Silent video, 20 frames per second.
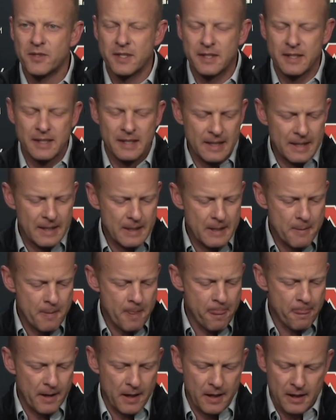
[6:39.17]

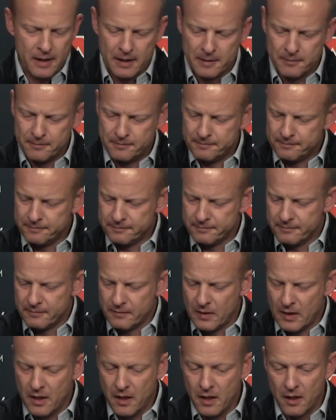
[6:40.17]
And,
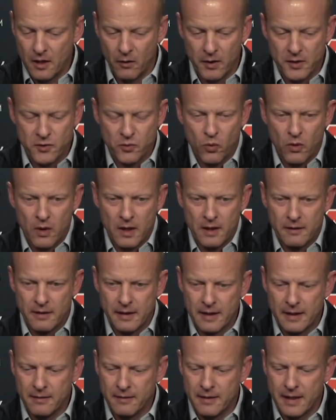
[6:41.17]
you know, it's one
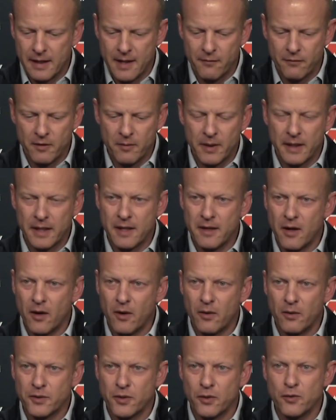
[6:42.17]
that everybody
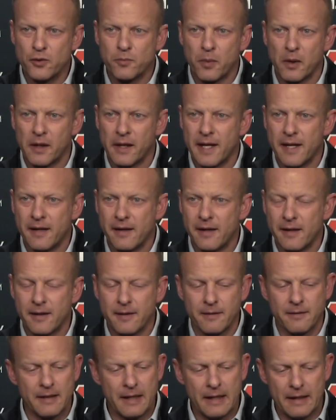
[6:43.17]
knows who's playing in it.
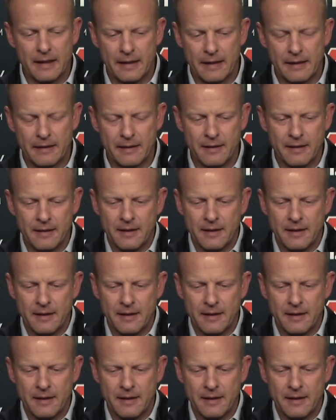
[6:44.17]
And,